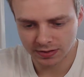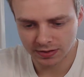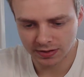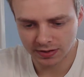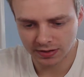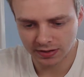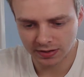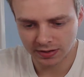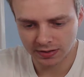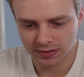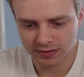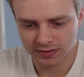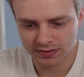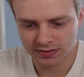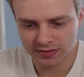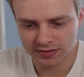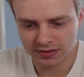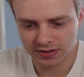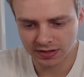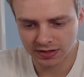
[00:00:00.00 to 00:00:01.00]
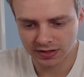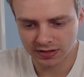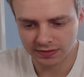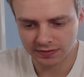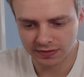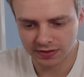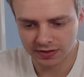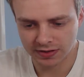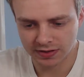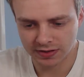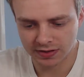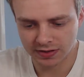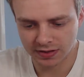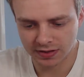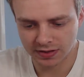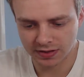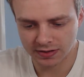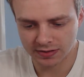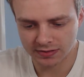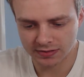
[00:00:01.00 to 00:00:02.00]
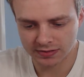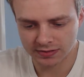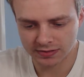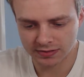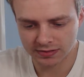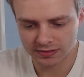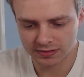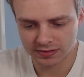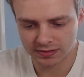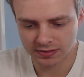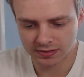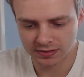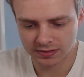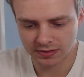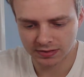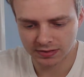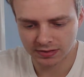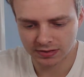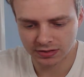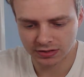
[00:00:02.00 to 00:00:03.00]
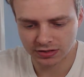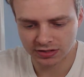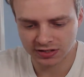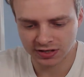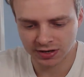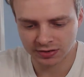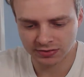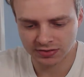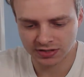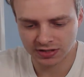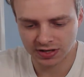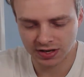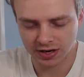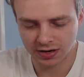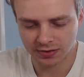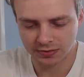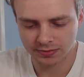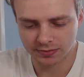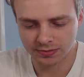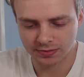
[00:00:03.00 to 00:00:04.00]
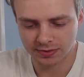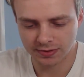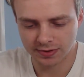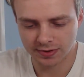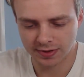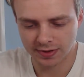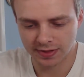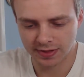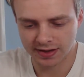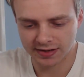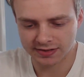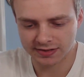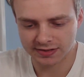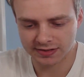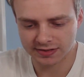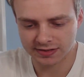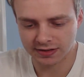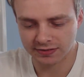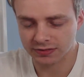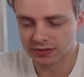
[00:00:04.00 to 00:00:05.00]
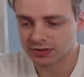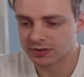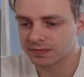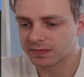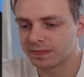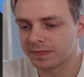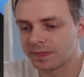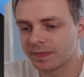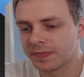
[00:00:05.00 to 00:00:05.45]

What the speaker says: I can't see anything that's shouting out that's a 7.